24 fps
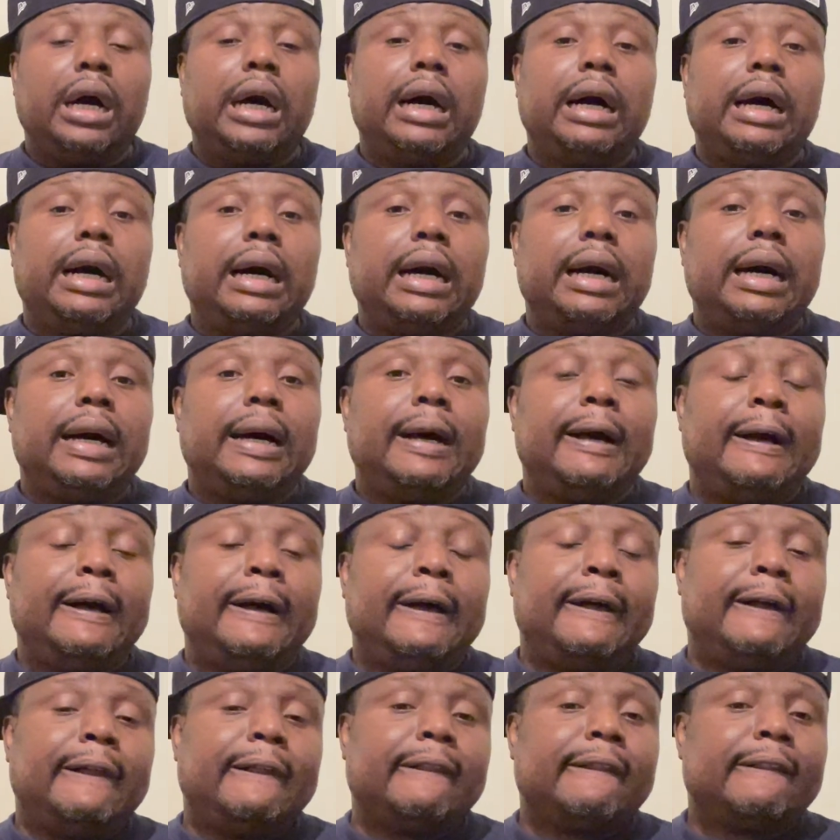
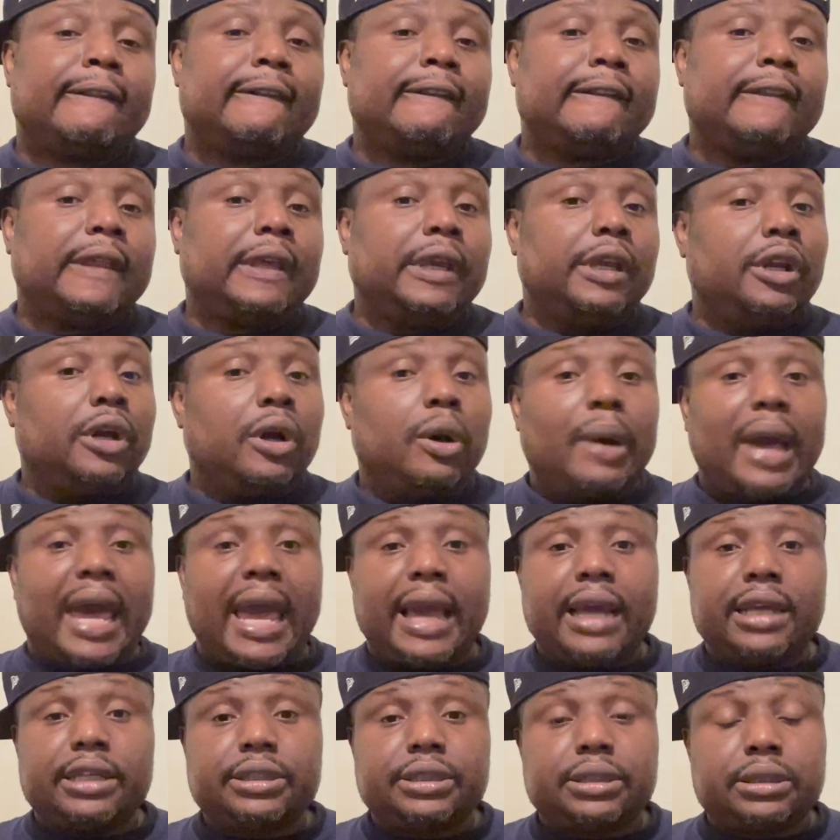You know,
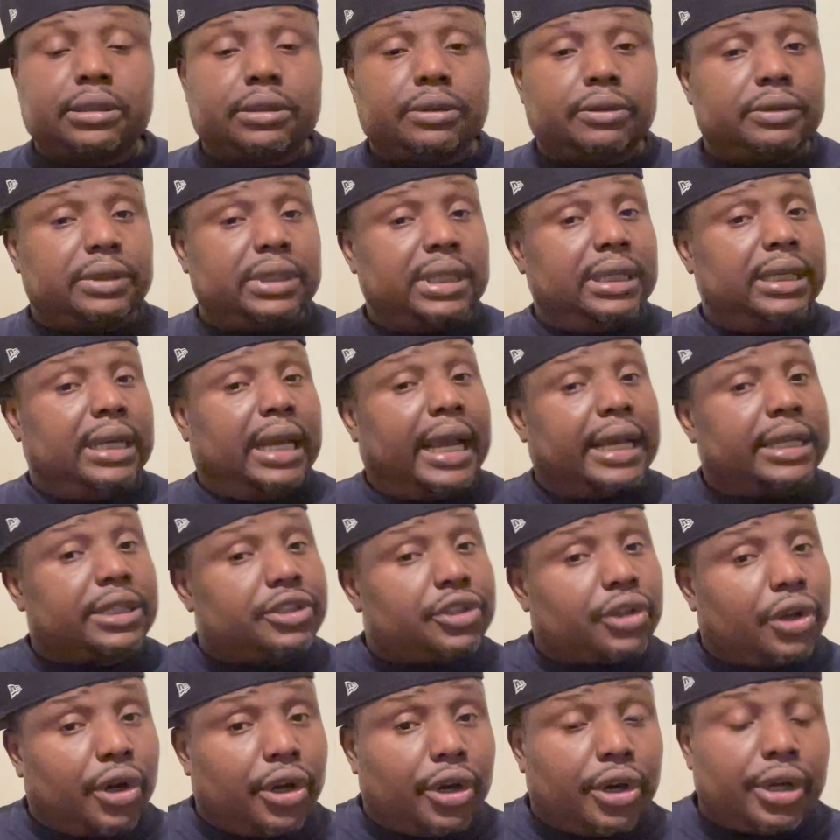as the
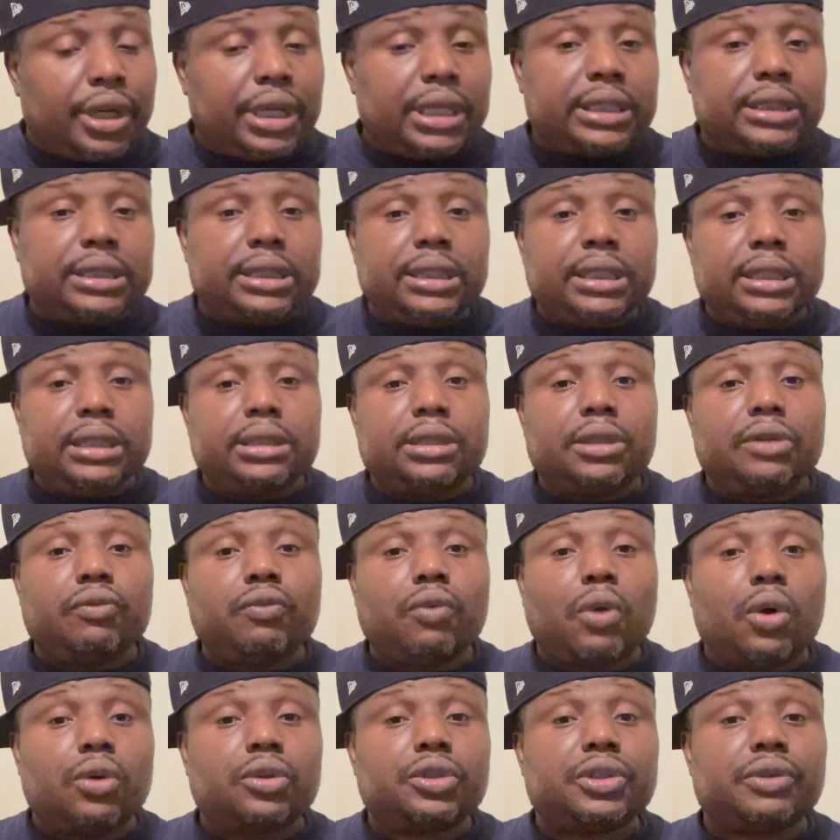next earnings season
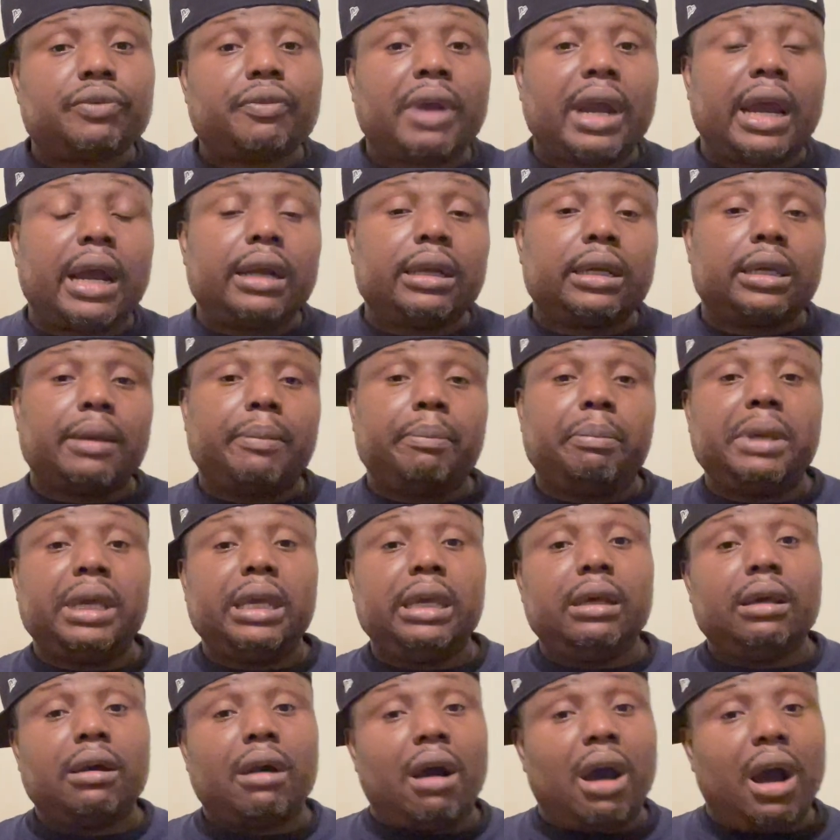rolls around, it could
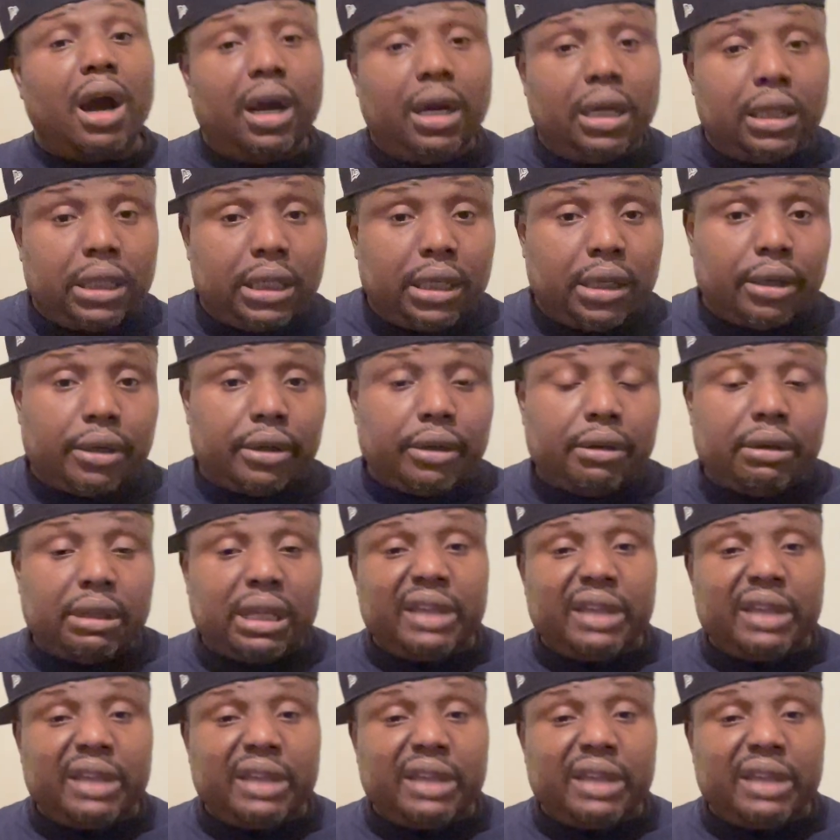be uglier.